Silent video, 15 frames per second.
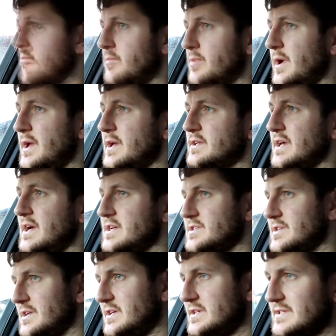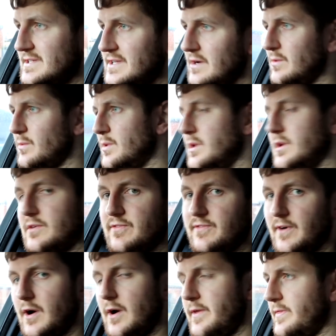Brakes actually still work
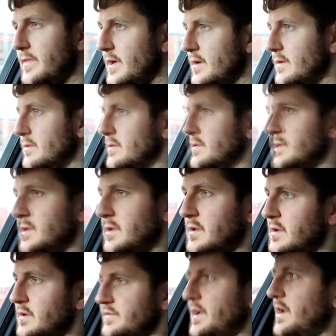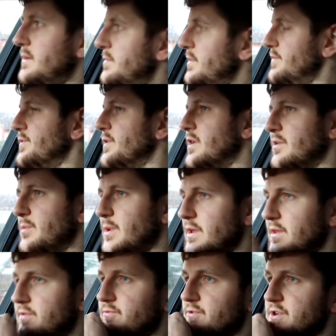fine though. I've had it before
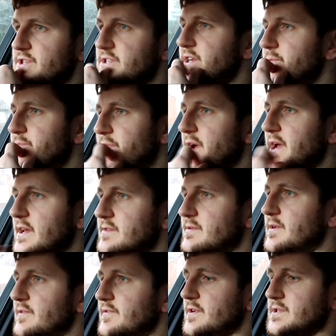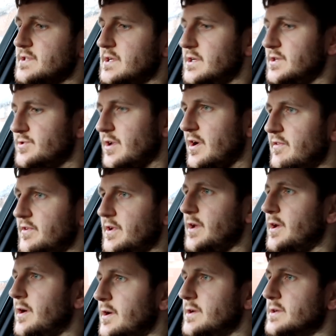with rusted brakes when it feels like you're driving
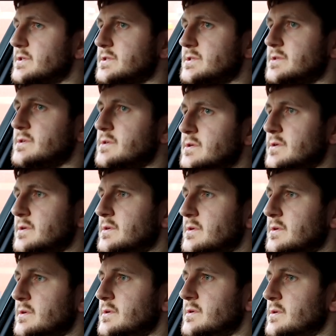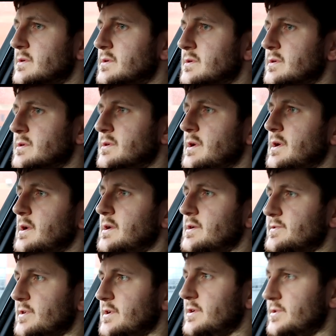on ice. They
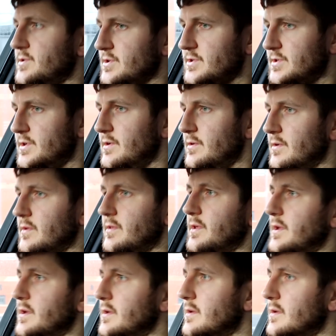literally just do nothing.